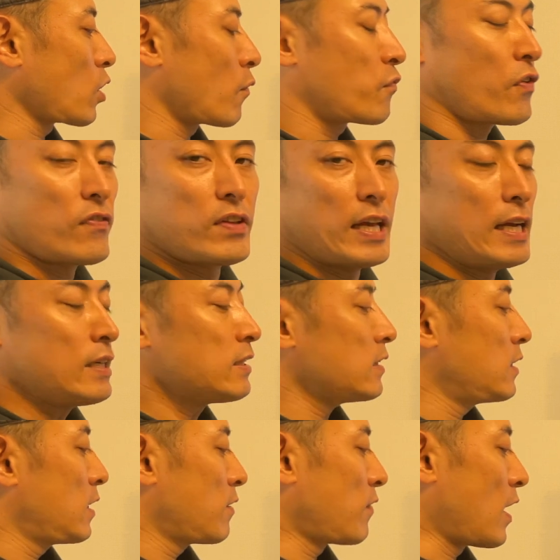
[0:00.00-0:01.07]
top 15,
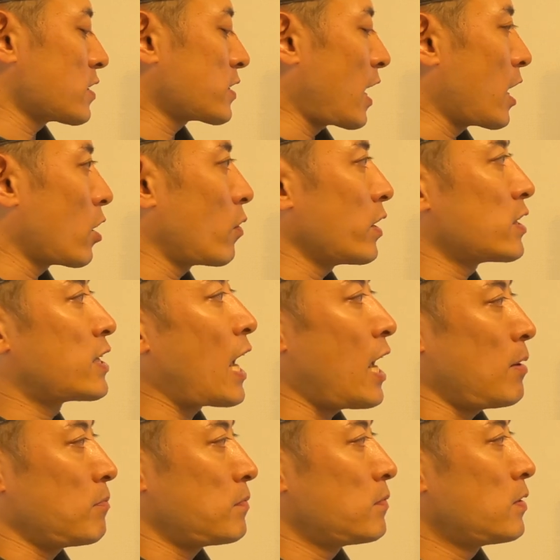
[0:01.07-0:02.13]
first category,
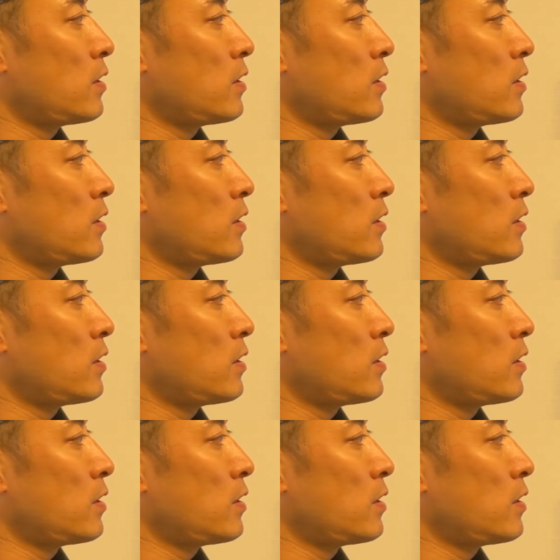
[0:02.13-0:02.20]
gain.